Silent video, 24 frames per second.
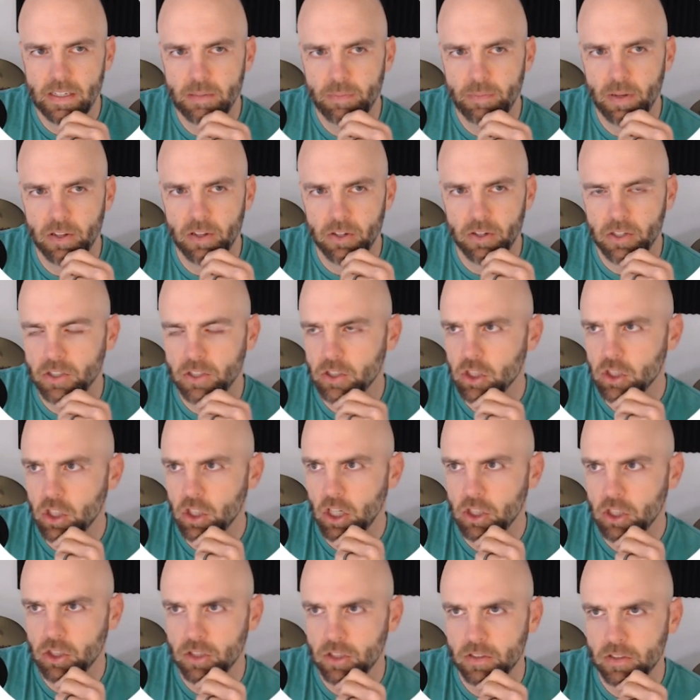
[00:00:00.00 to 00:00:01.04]
Pillar
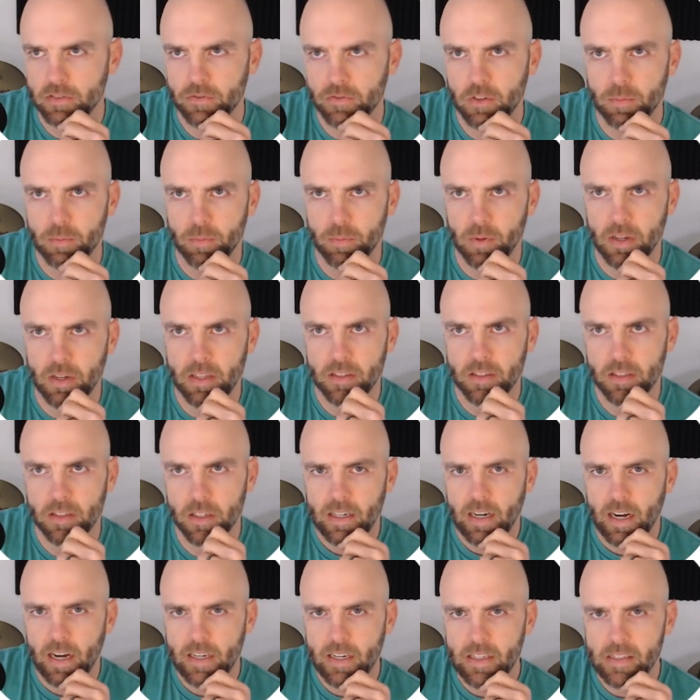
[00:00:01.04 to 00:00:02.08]
Construction's footprint.
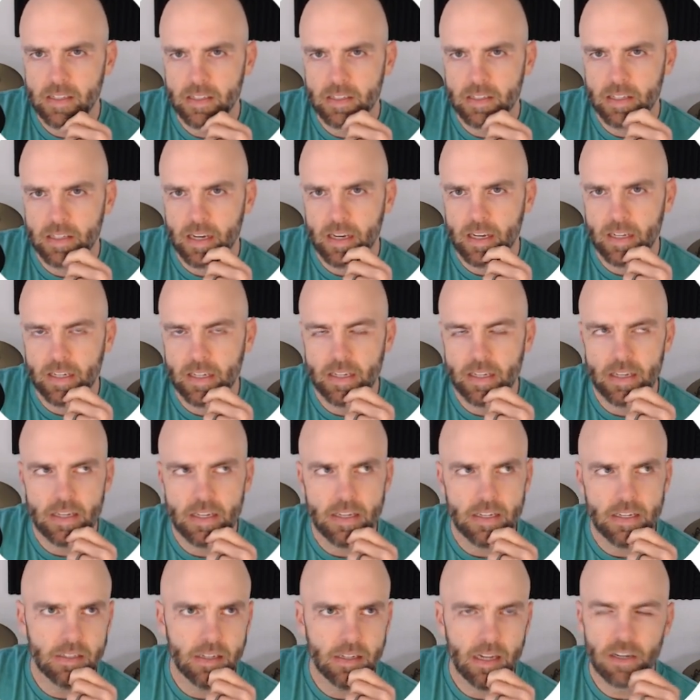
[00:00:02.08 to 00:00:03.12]
I don't
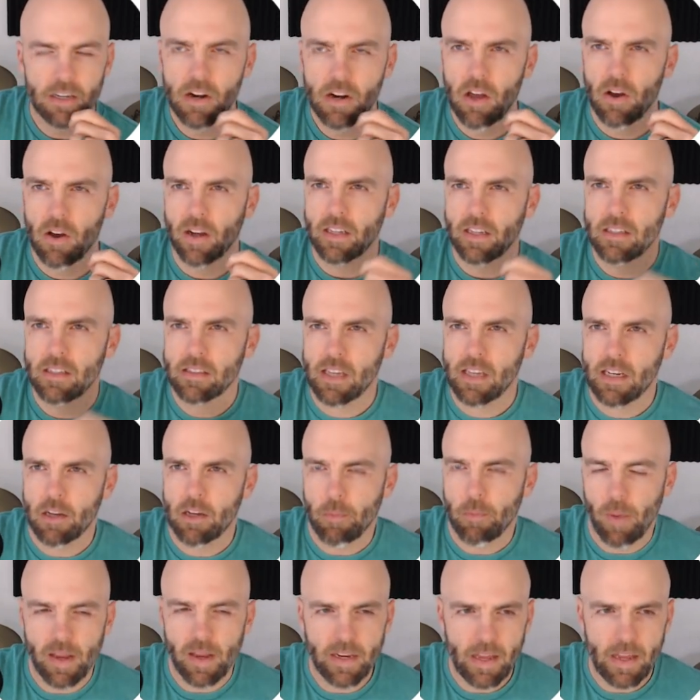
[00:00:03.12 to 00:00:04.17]
know, I didn't say
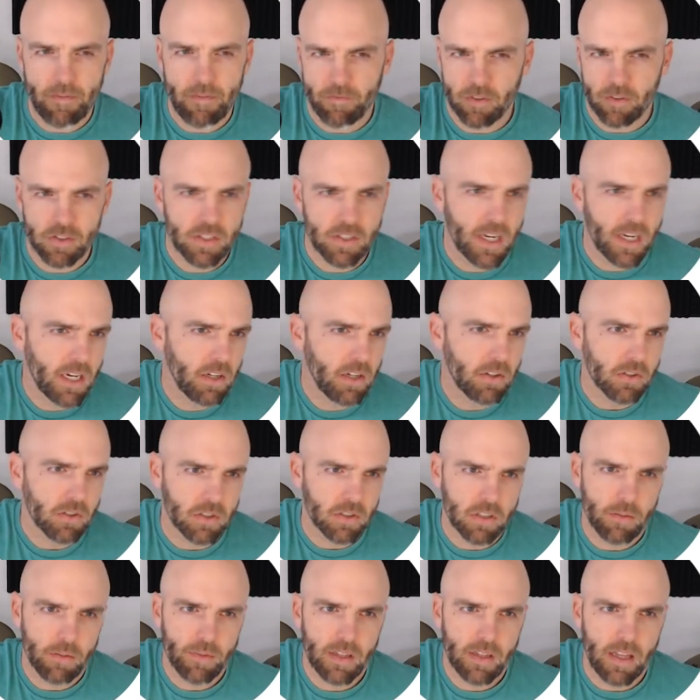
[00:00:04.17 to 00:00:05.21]
domain name for sale or
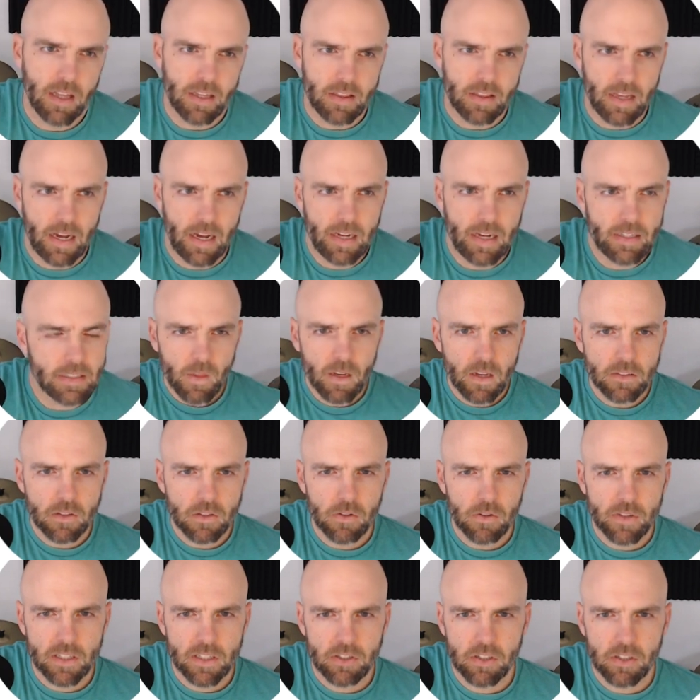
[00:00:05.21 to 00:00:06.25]
something like that.
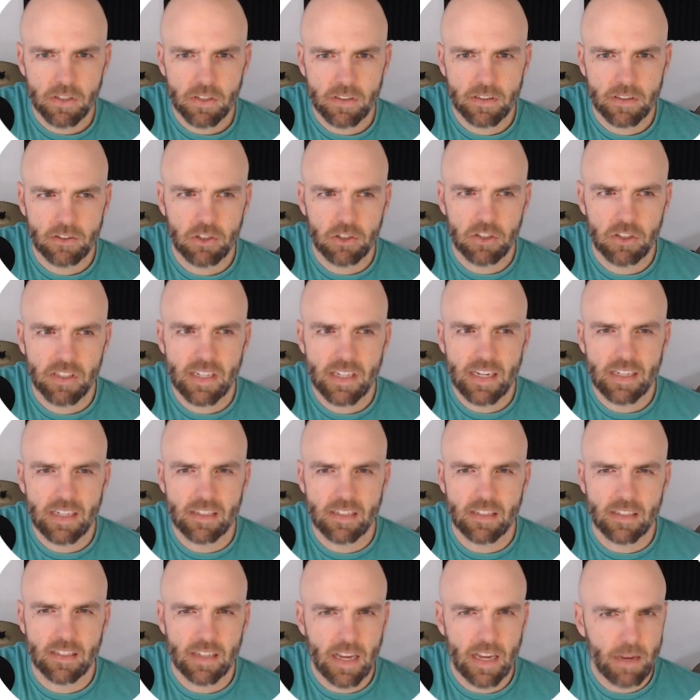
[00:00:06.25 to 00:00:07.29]
So that's just an
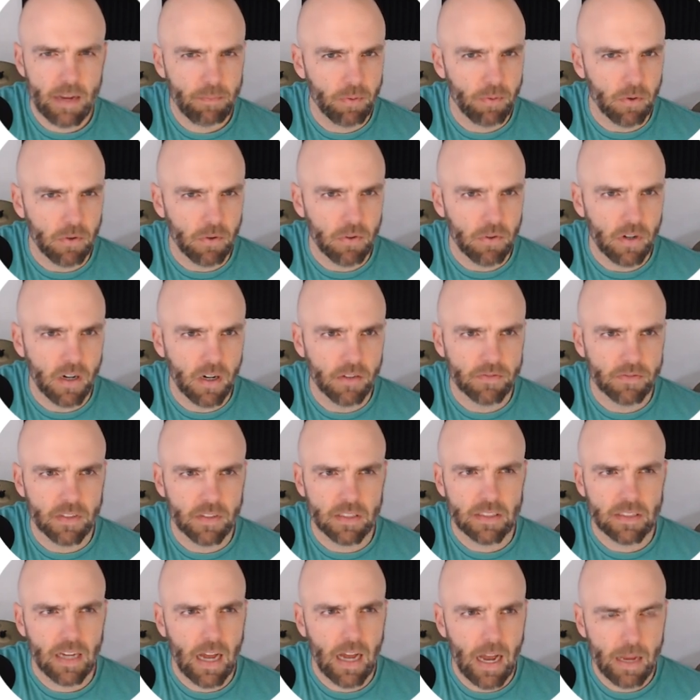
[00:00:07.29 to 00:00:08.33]
example of the
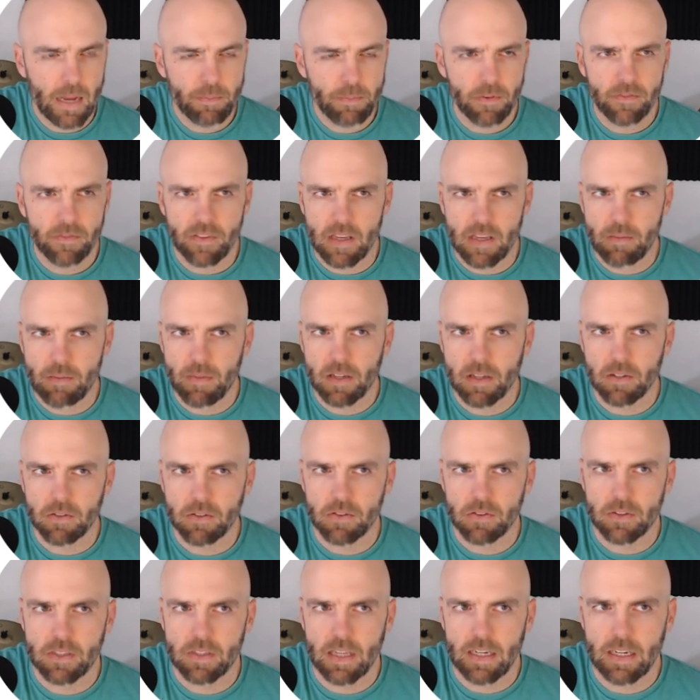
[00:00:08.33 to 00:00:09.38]
type of
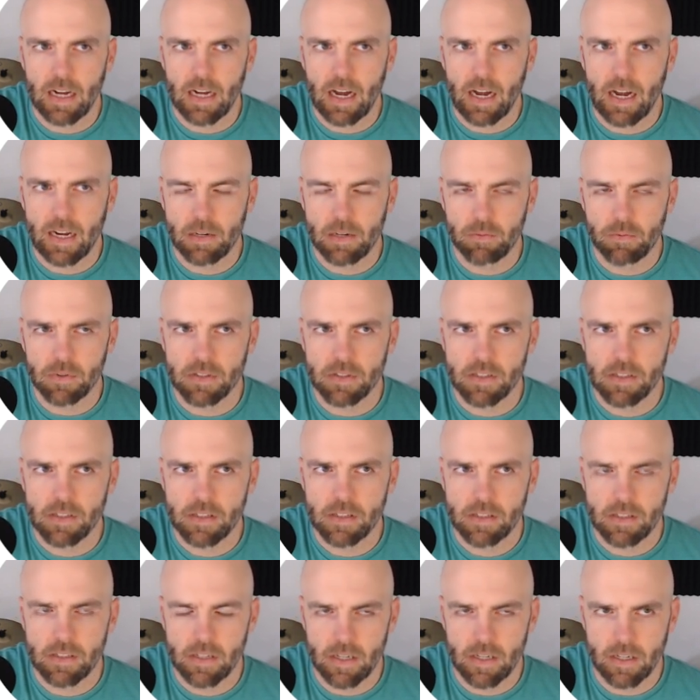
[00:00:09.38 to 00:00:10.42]
emails that I would
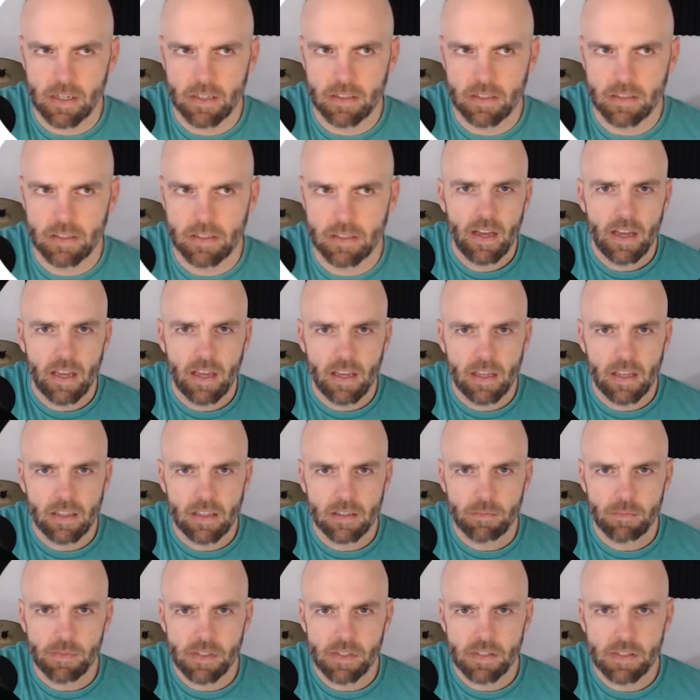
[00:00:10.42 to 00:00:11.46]
send. And
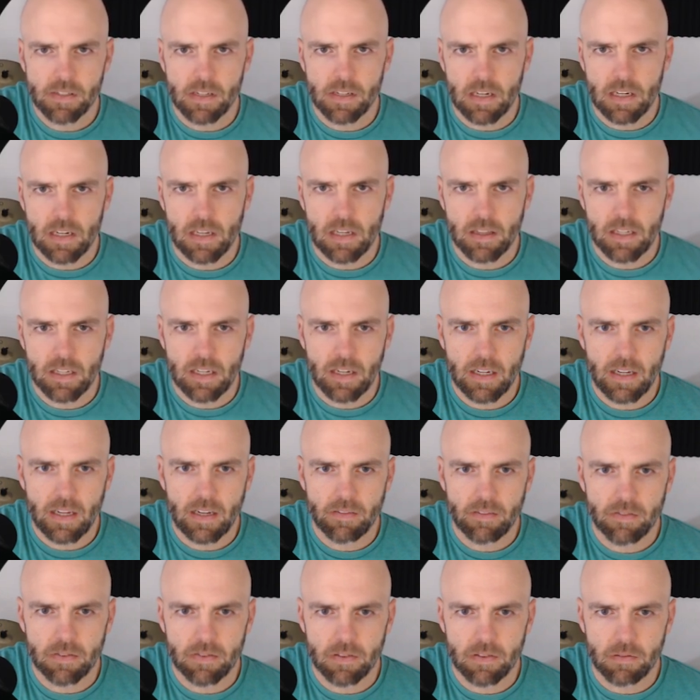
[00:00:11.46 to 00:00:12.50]
let me see, I think I
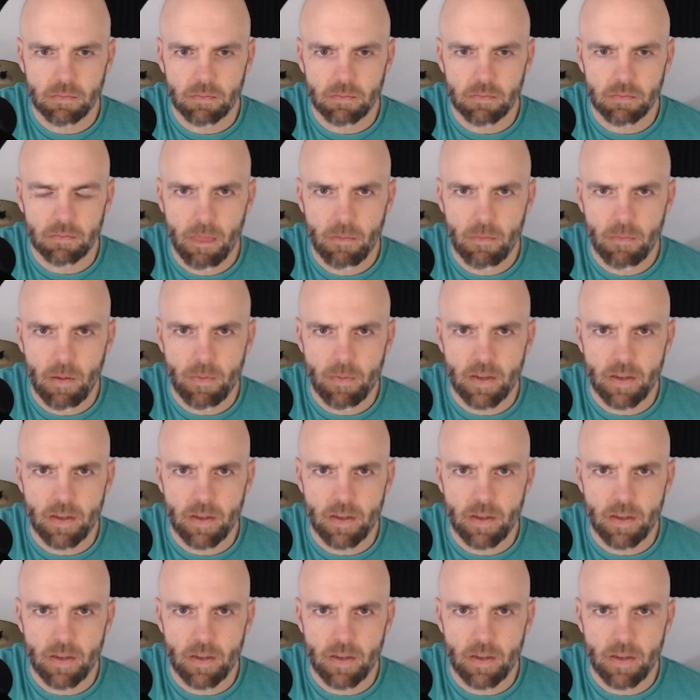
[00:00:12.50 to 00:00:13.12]
have some maybe